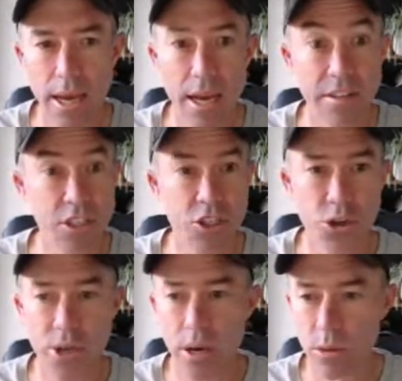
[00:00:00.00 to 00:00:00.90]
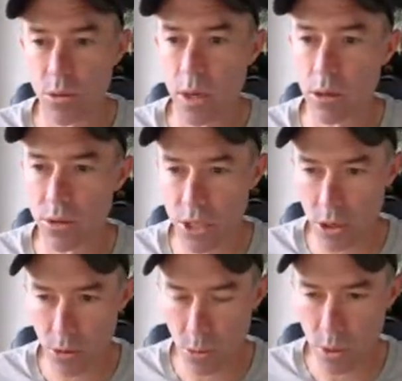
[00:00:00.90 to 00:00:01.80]
studio as well.
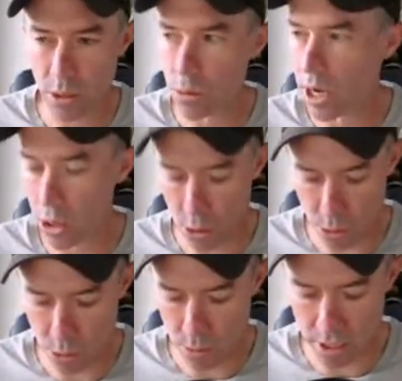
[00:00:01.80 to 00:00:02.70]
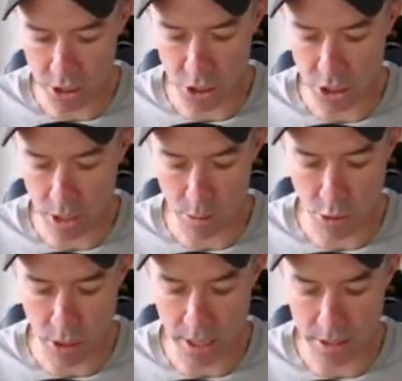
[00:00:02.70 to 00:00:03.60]
So we go, let's just go
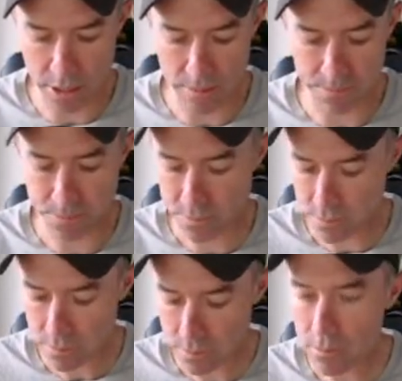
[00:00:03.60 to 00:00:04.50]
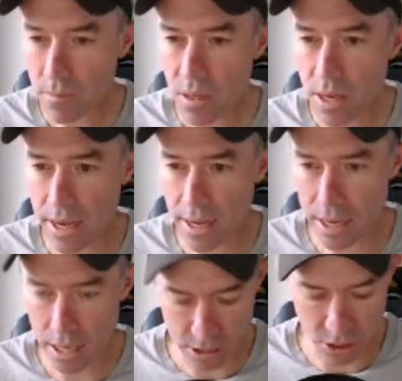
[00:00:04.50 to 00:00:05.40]
product,
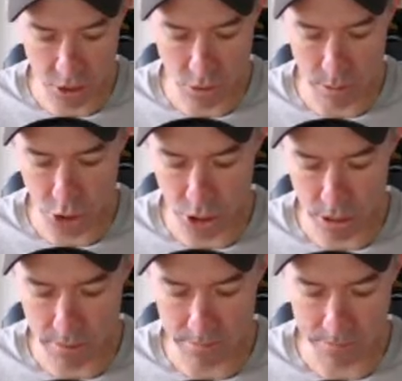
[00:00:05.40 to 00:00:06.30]
description,